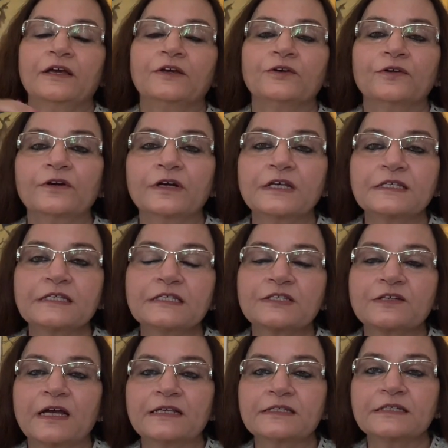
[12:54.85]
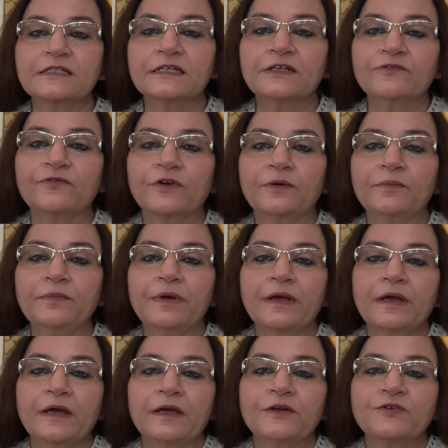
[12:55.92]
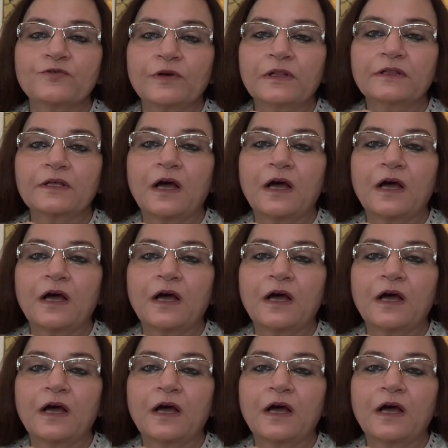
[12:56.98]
Uranus is transiting from 12th